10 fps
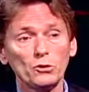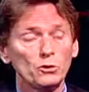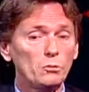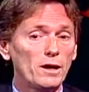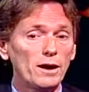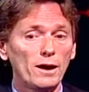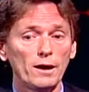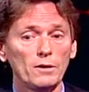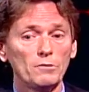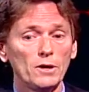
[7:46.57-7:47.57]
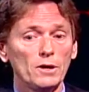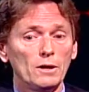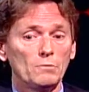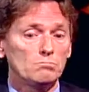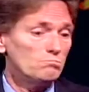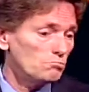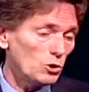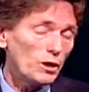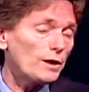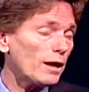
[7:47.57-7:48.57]
so you may have,
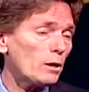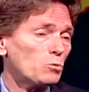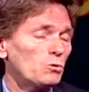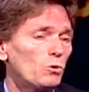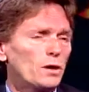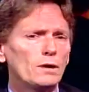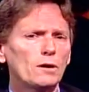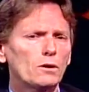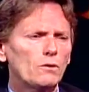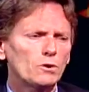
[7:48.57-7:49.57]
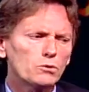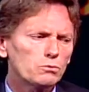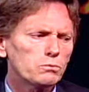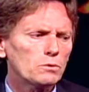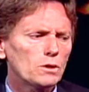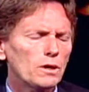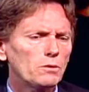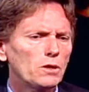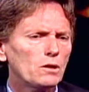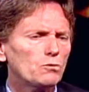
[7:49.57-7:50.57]
well, like Hampton right now covers, I
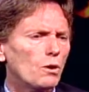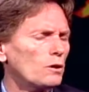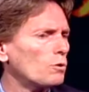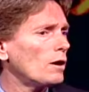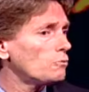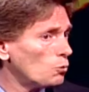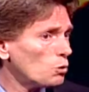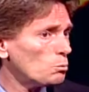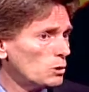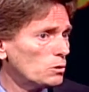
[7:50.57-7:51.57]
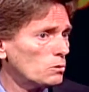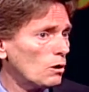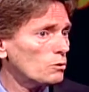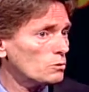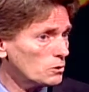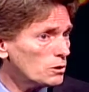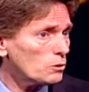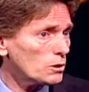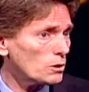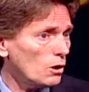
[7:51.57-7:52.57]
think it's right around $4 million a
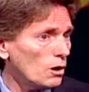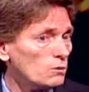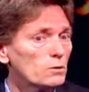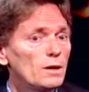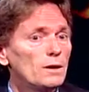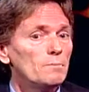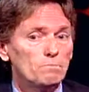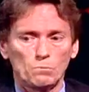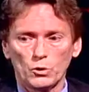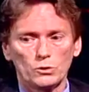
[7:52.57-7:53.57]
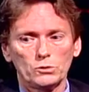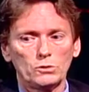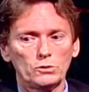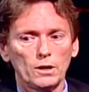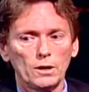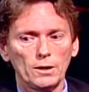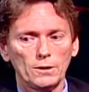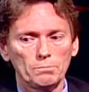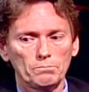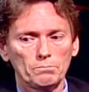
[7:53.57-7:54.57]
year in cost versus,
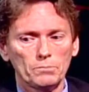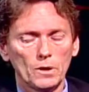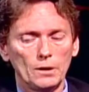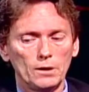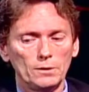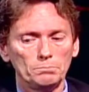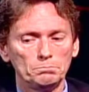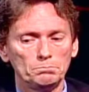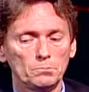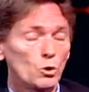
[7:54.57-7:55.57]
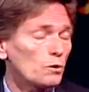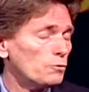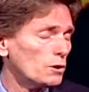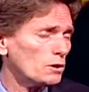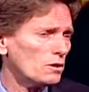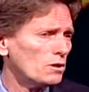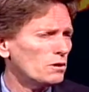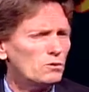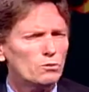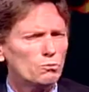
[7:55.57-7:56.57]
say, Norfolk that
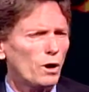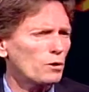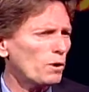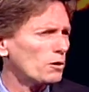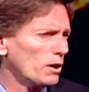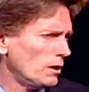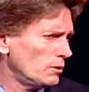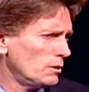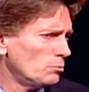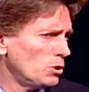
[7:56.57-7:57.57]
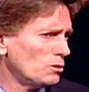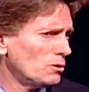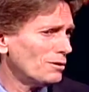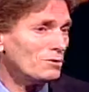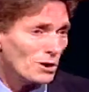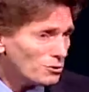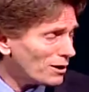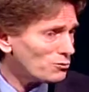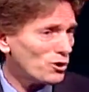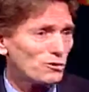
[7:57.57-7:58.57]
is right around $18 million. And then you
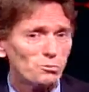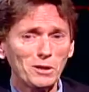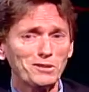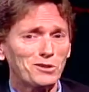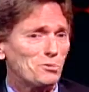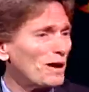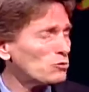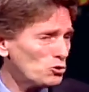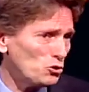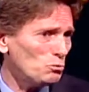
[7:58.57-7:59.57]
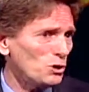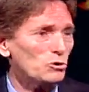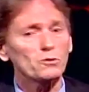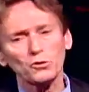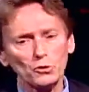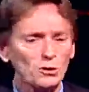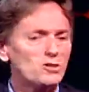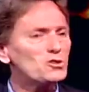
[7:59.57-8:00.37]
have Chesapeake that's about $2 million. So you can